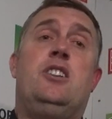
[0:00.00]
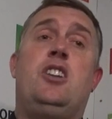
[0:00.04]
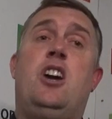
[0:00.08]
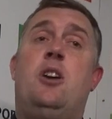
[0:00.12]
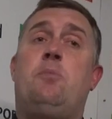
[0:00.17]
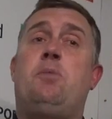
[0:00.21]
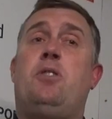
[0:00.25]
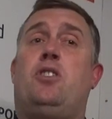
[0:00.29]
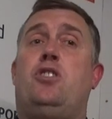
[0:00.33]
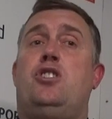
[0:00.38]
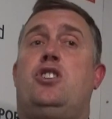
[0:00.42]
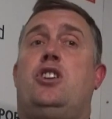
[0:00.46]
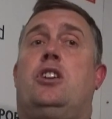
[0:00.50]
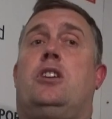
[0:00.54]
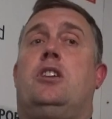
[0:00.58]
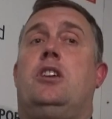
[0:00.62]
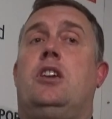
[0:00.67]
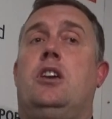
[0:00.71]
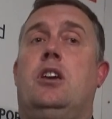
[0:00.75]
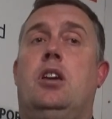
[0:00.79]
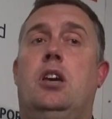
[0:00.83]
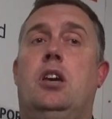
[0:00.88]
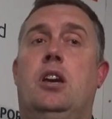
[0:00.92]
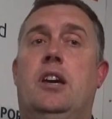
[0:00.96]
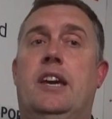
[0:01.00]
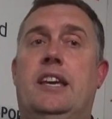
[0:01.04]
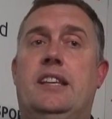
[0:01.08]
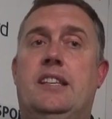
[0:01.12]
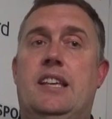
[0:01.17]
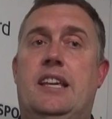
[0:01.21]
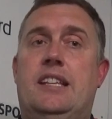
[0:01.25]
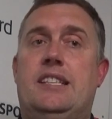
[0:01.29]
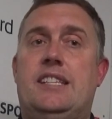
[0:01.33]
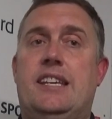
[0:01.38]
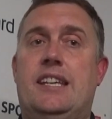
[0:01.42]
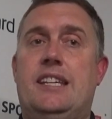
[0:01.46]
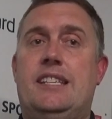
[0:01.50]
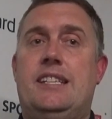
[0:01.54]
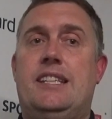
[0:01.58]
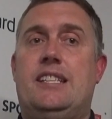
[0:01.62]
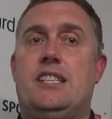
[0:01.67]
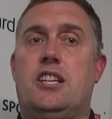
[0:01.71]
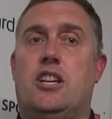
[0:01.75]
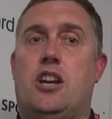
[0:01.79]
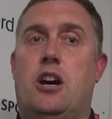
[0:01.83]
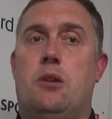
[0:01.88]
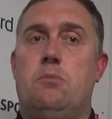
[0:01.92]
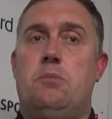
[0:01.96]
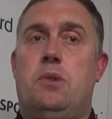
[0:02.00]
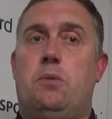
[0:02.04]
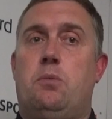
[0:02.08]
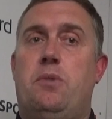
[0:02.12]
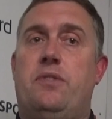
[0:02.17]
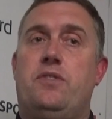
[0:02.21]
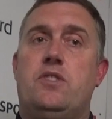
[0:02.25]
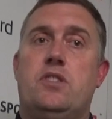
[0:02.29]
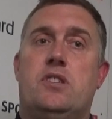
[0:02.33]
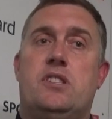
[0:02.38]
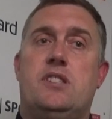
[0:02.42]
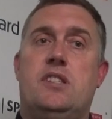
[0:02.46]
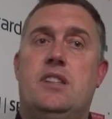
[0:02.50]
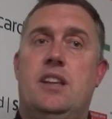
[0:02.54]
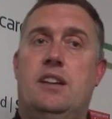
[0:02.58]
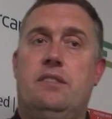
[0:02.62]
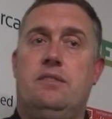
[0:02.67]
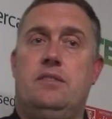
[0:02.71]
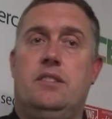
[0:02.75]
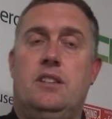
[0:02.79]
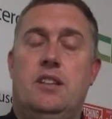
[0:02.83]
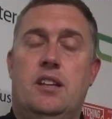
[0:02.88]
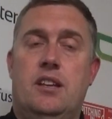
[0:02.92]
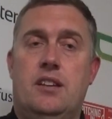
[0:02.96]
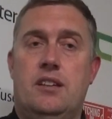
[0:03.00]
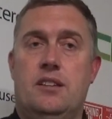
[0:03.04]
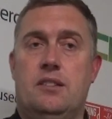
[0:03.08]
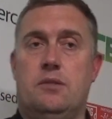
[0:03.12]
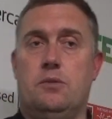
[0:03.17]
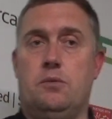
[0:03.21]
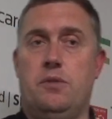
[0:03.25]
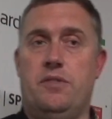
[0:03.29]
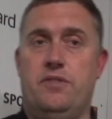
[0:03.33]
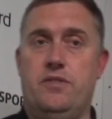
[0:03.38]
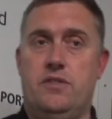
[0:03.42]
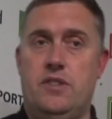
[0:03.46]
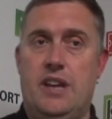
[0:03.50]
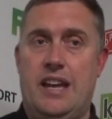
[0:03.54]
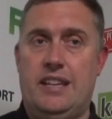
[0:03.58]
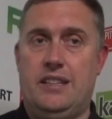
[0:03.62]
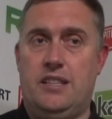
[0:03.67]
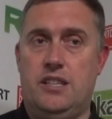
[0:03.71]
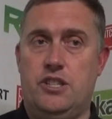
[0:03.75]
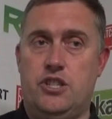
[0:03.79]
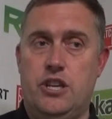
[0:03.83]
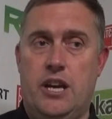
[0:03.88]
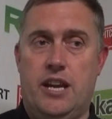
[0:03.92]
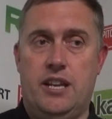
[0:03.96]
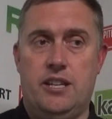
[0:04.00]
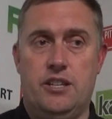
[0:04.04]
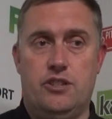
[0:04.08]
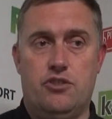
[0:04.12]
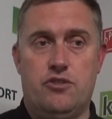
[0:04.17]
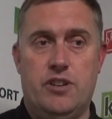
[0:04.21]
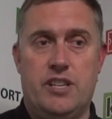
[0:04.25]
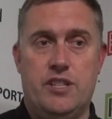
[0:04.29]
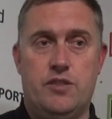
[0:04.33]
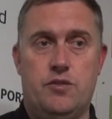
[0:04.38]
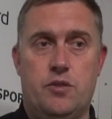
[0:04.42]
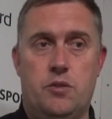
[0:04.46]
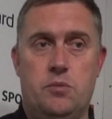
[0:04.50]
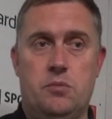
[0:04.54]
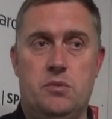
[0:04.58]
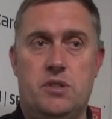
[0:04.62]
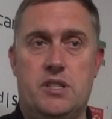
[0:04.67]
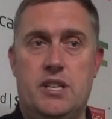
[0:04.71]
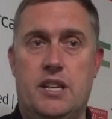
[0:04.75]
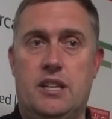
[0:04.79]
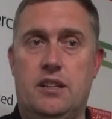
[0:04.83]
No, because it's easy to combat. We've had the chat in the dressing room and